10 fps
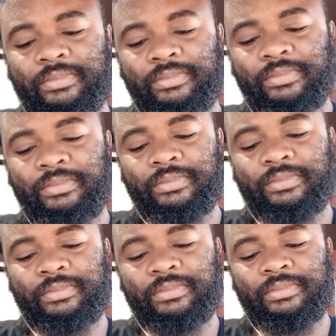
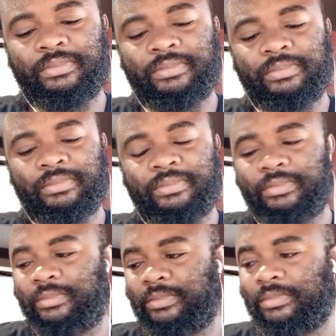
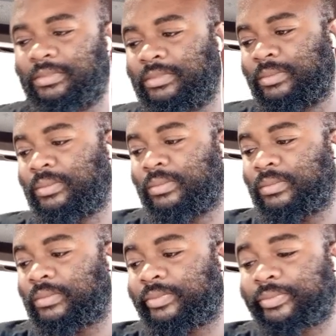
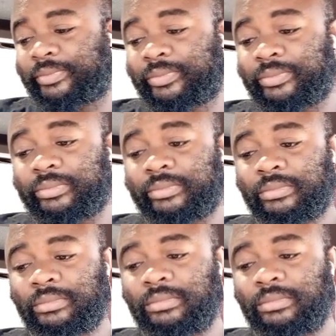(not speaking)